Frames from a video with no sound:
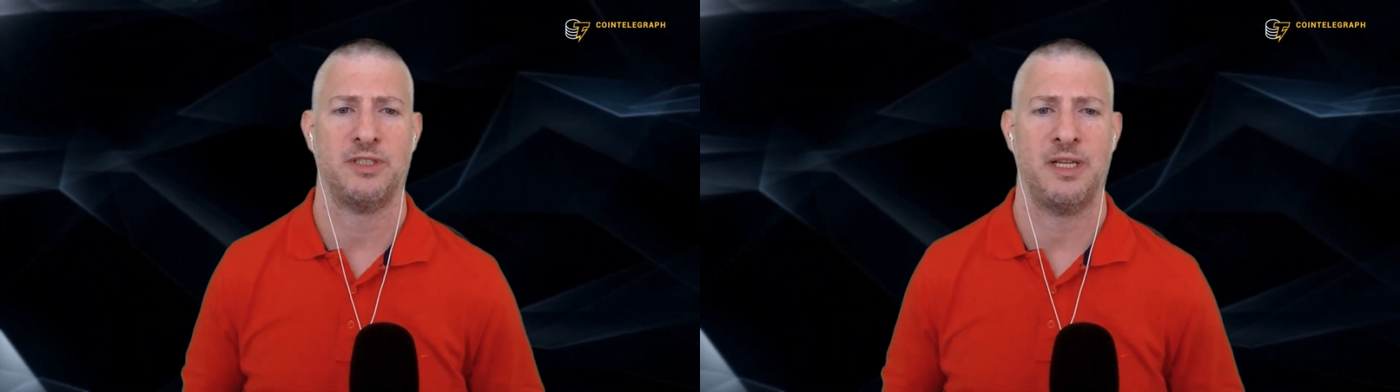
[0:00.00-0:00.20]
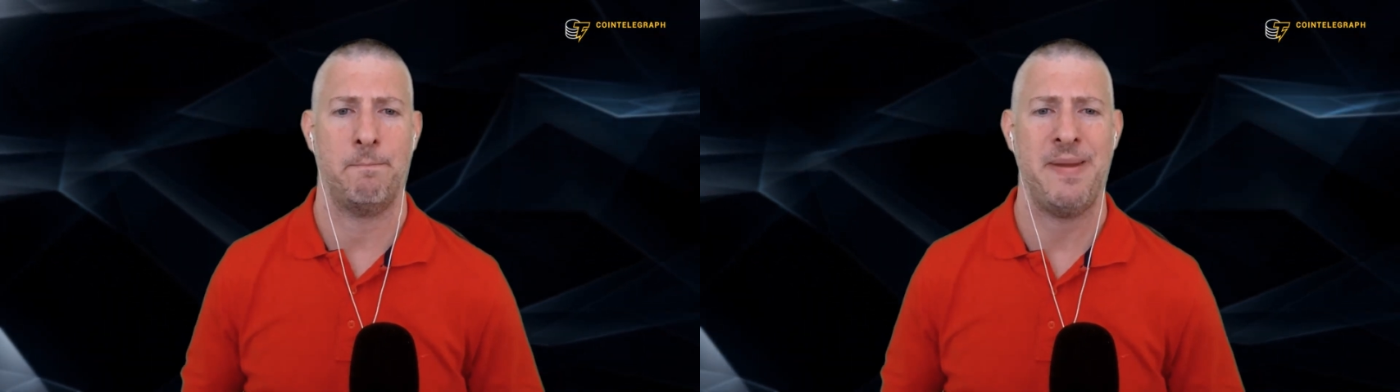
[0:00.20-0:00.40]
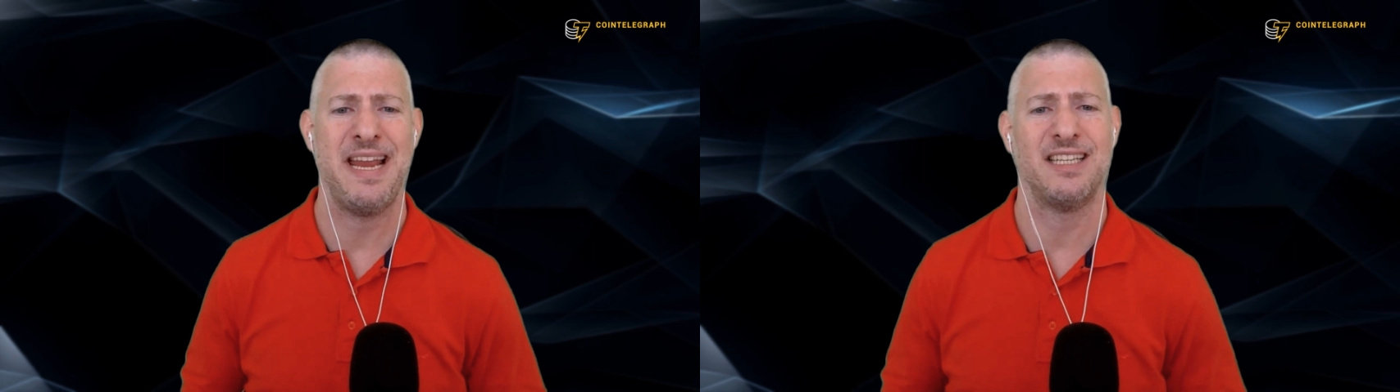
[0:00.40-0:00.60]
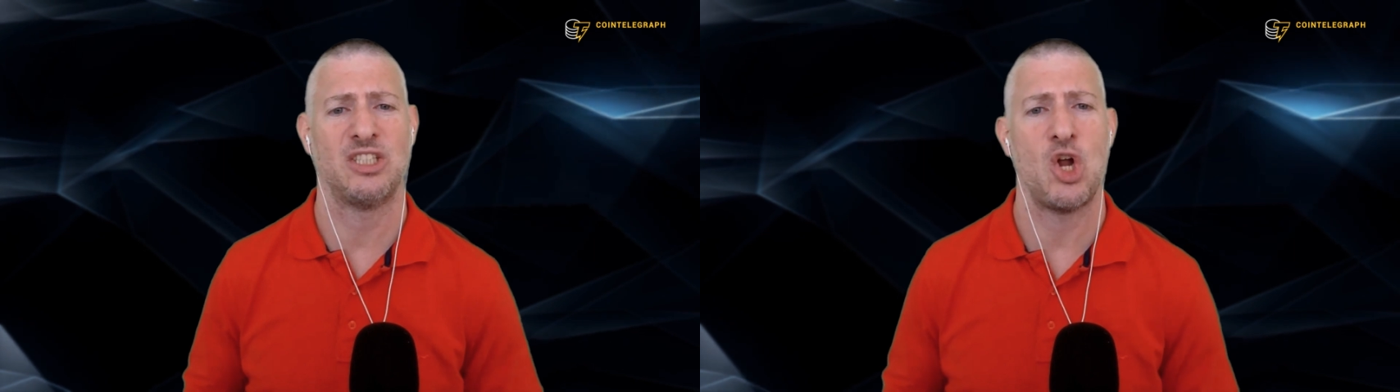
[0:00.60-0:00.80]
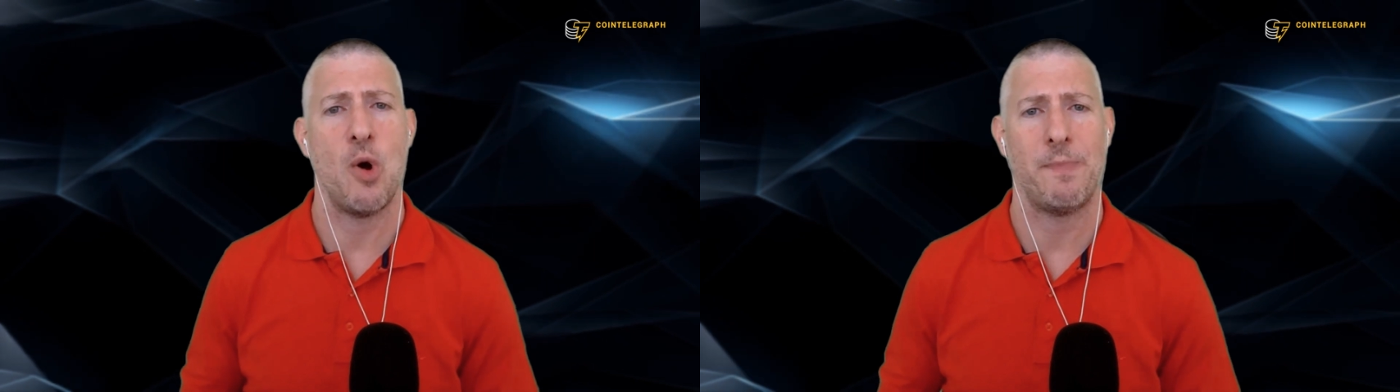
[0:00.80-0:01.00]
the
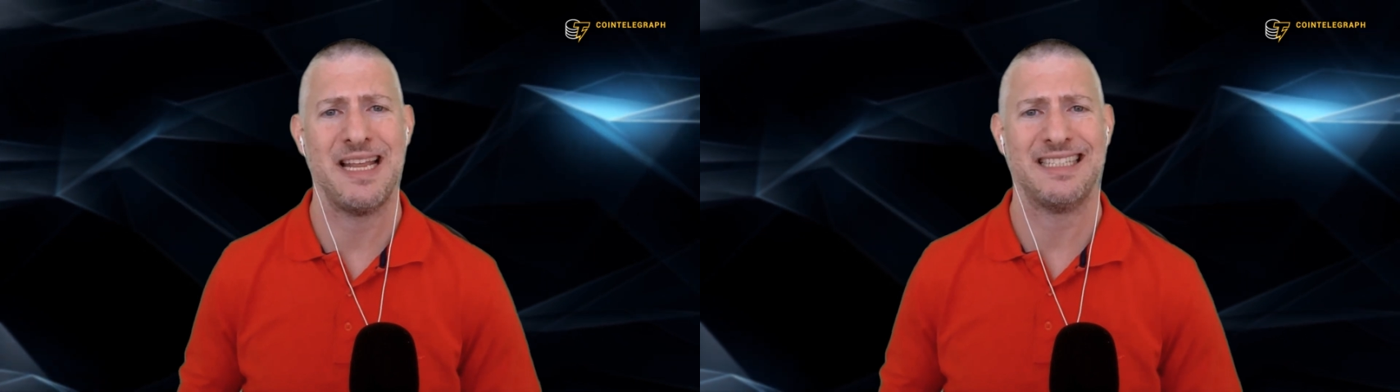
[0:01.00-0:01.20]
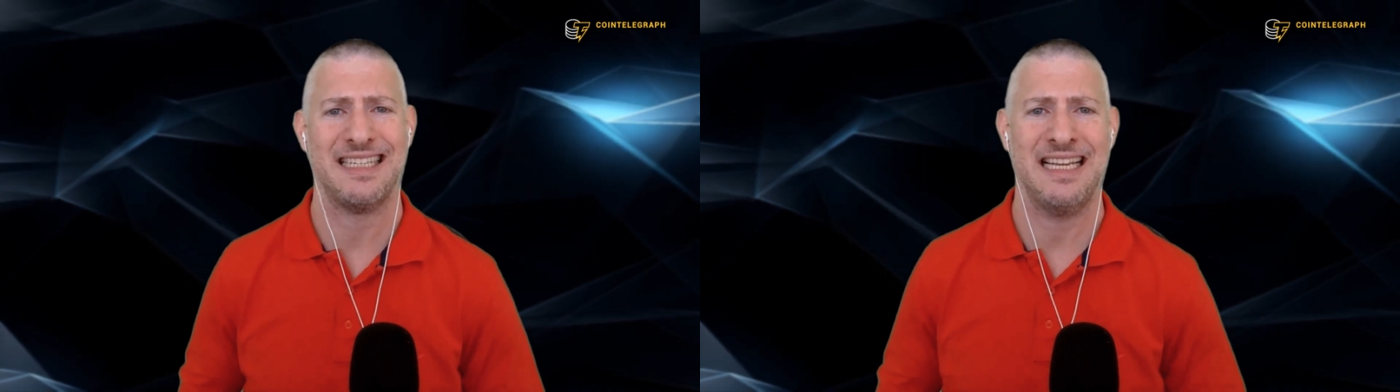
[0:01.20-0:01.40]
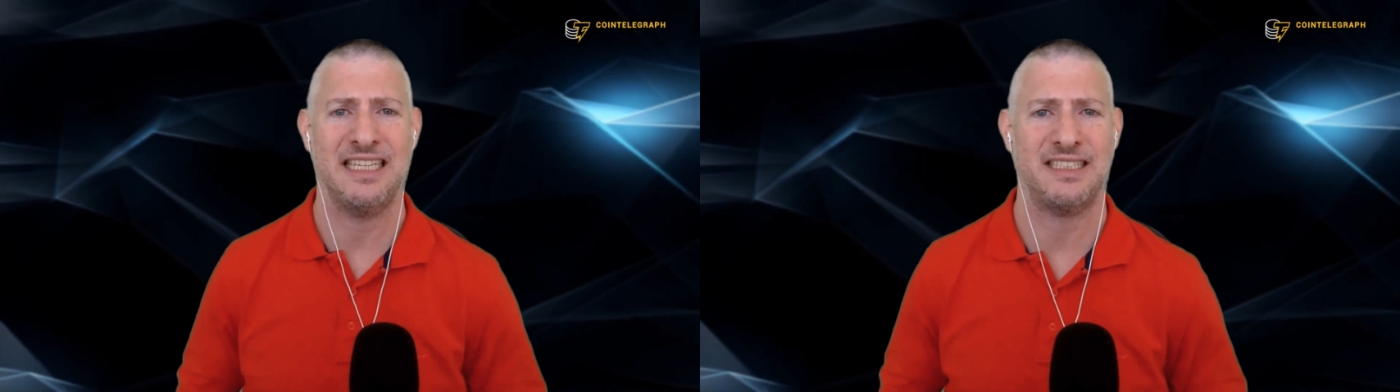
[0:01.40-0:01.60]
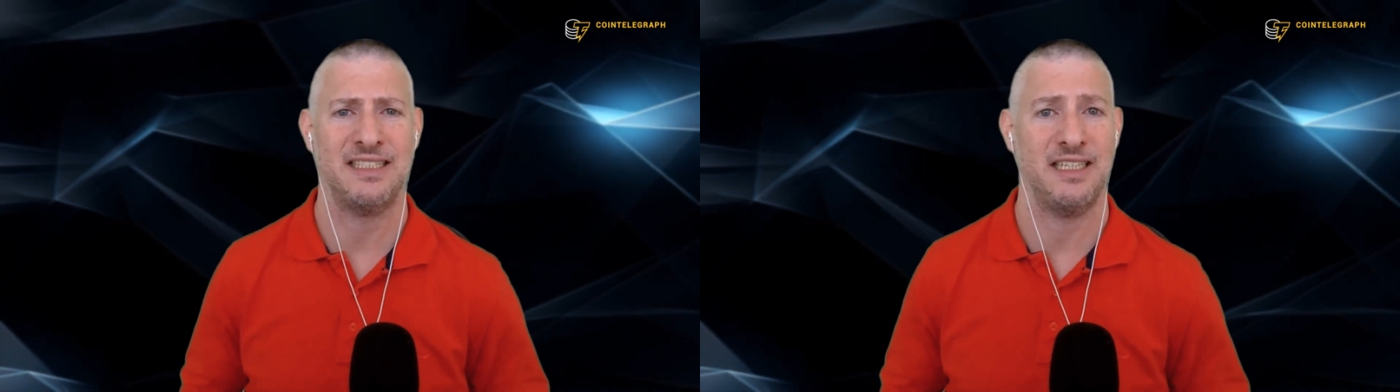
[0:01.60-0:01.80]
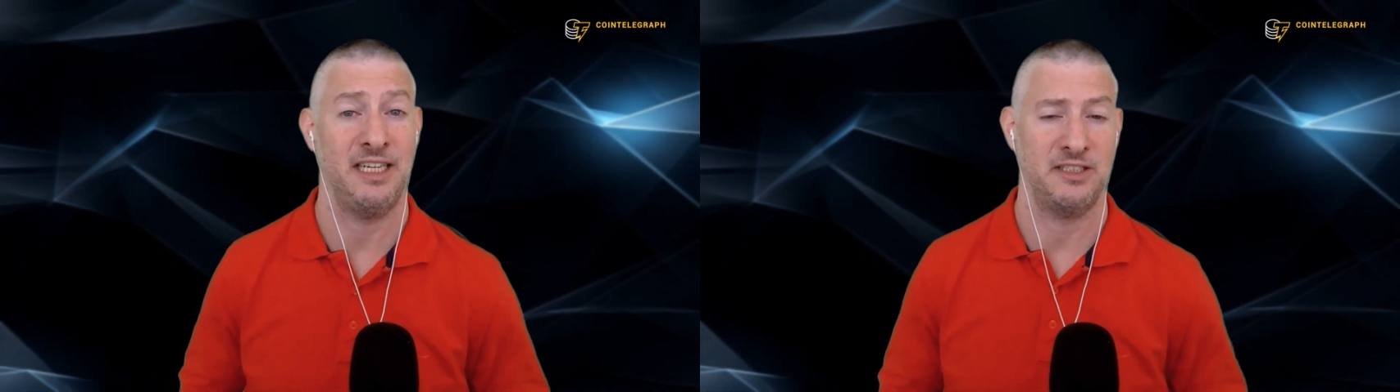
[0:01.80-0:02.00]
biggest companies
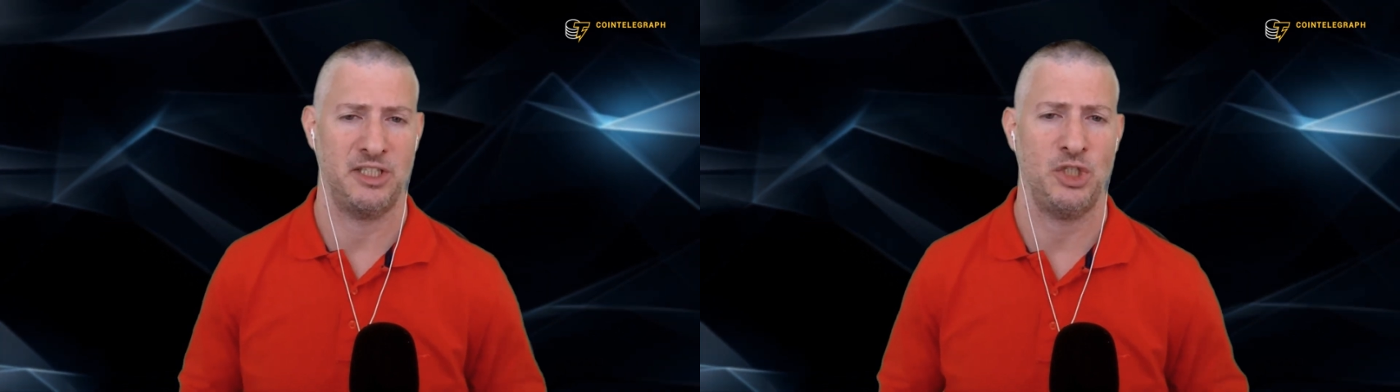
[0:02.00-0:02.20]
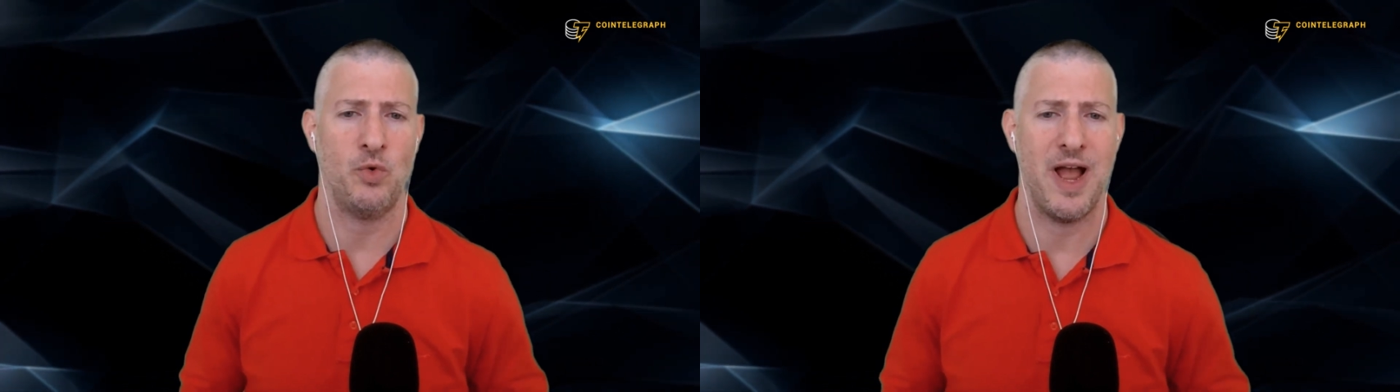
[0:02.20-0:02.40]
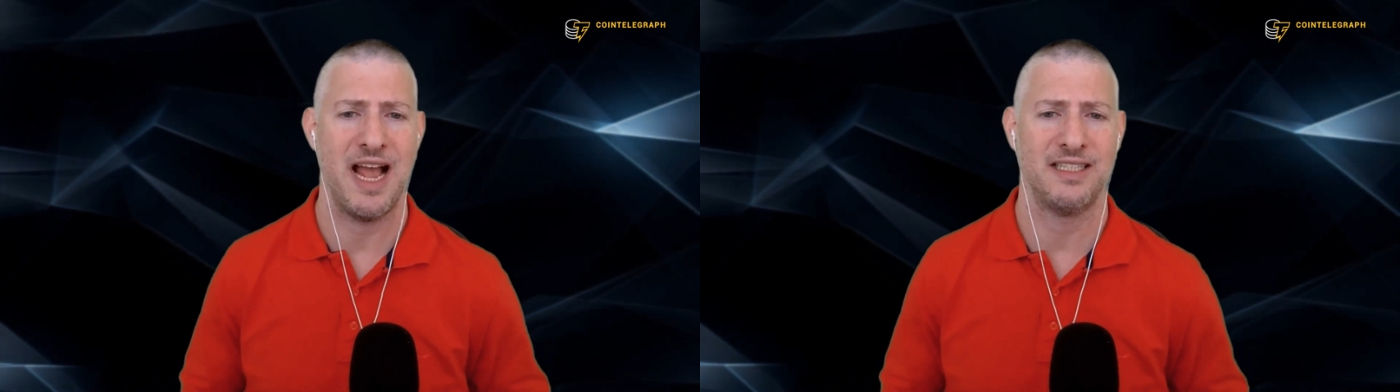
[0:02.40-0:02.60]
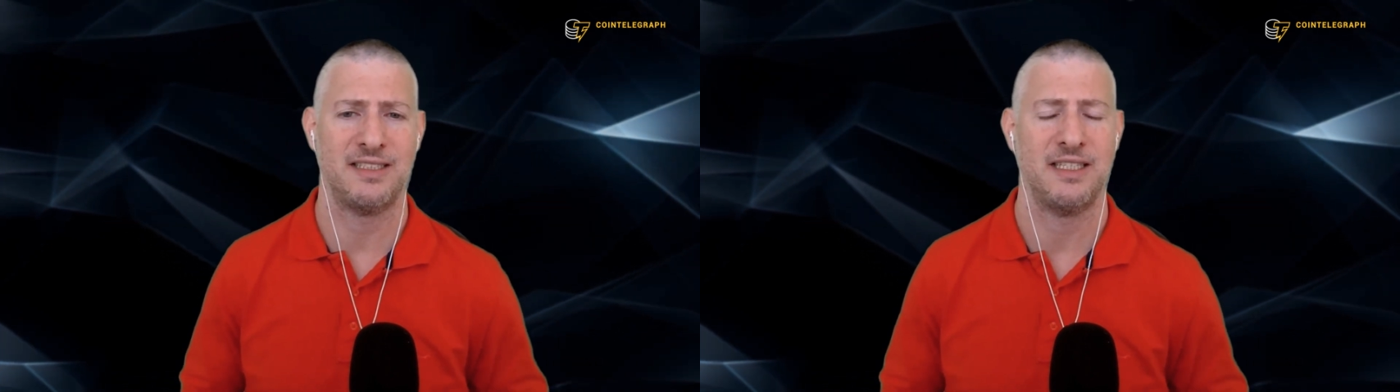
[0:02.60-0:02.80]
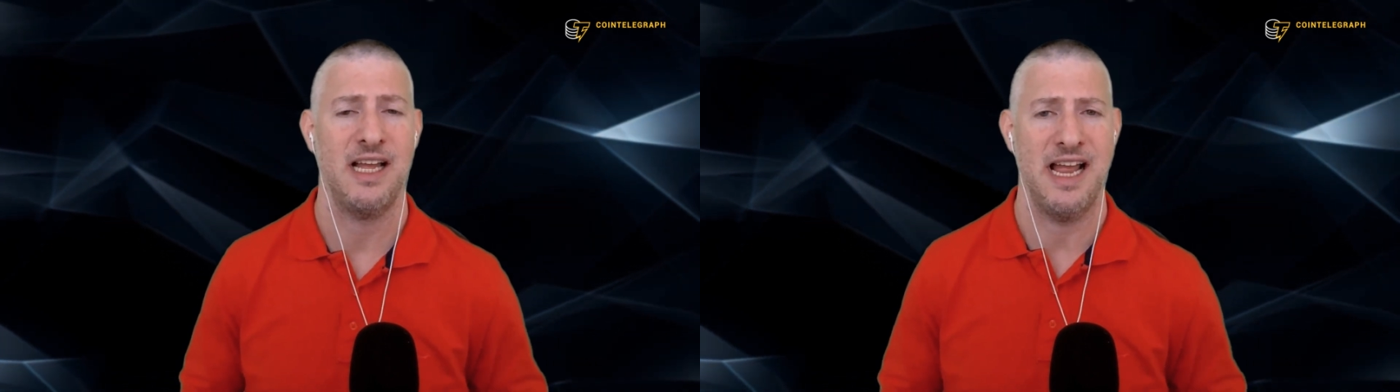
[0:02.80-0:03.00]
listed in the
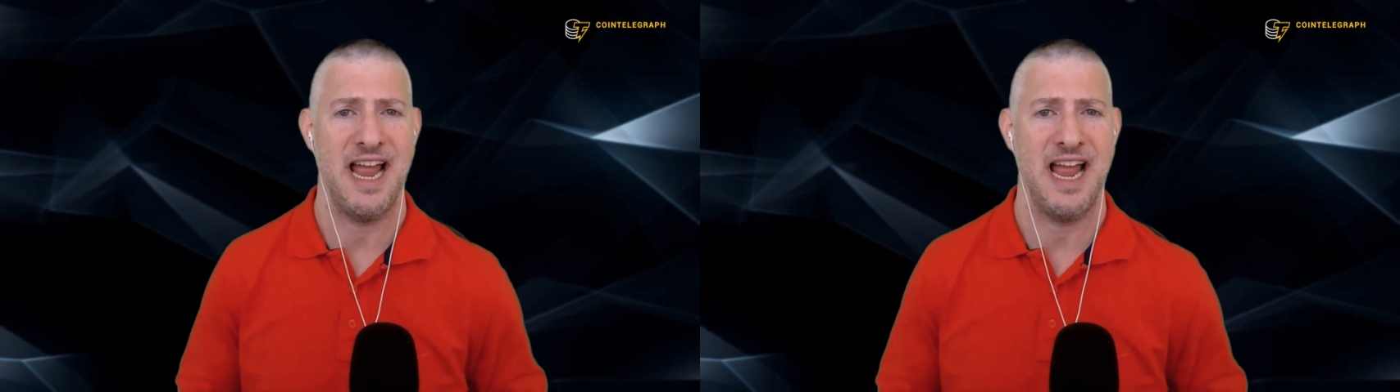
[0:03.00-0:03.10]
US,